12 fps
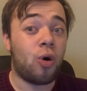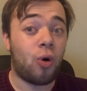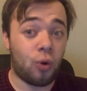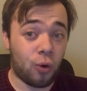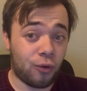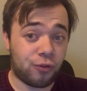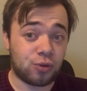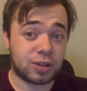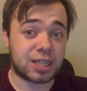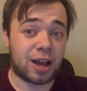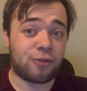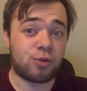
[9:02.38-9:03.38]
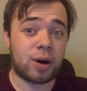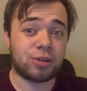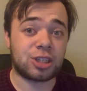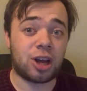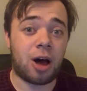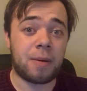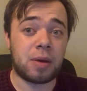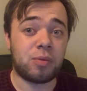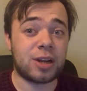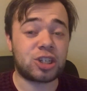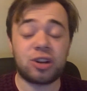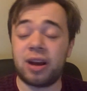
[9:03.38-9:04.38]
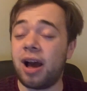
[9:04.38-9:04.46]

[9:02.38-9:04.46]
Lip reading: awful South Wales derby, which